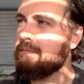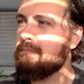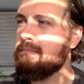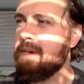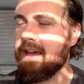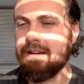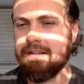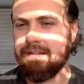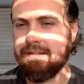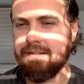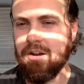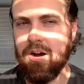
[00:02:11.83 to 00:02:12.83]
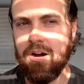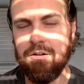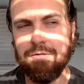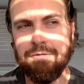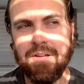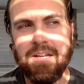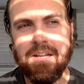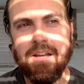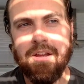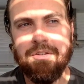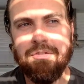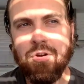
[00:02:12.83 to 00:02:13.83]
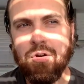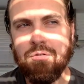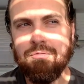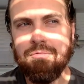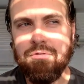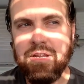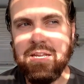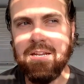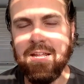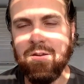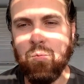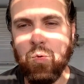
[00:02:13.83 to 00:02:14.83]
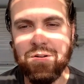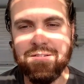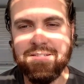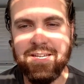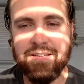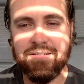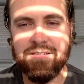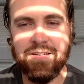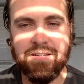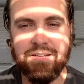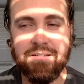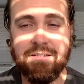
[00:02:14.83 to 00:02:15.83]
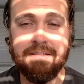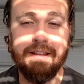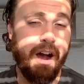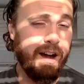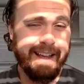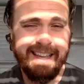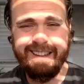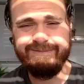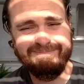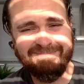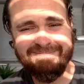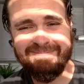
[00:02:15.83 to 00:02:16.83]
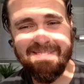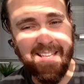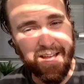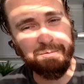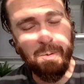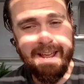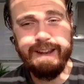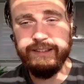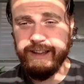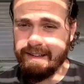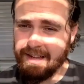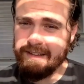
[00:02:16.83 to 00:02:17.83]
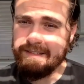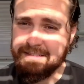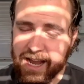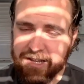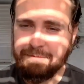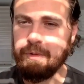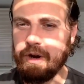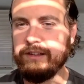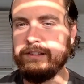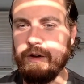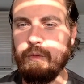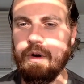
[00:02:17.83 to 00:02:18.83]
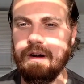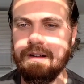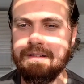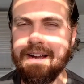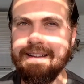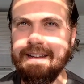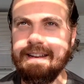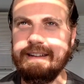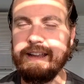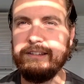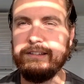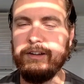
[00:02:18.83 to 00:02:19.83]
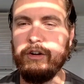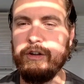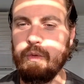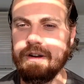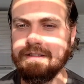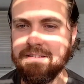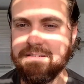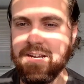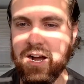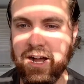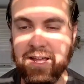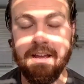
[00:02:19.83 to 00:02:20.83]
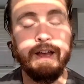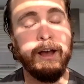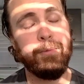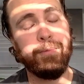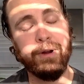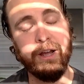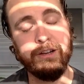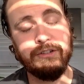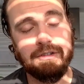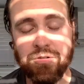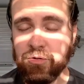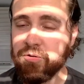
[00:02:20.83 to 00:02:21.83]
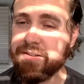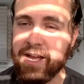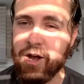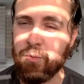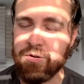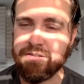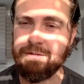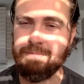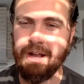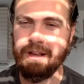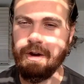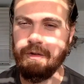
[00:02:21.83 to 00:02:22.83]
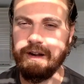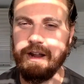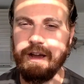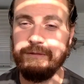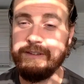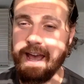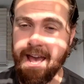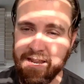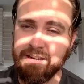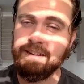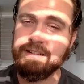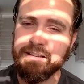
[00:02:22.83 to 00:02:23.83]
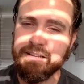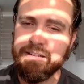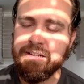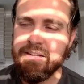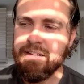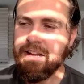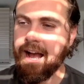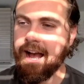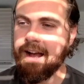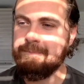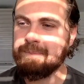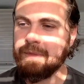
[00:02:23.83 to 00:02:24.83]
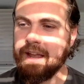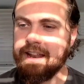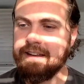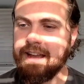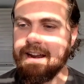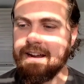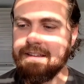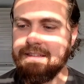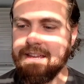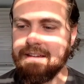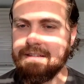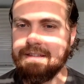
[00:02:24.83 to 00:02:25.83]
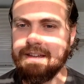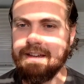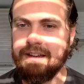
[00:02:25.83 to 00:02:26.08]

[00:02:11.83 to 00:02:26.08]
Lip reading: mix of not really wanting to die. As weird as desperate as I was, I didn't necessarily want to die, but I sure as hell wanted my current life to end. And I think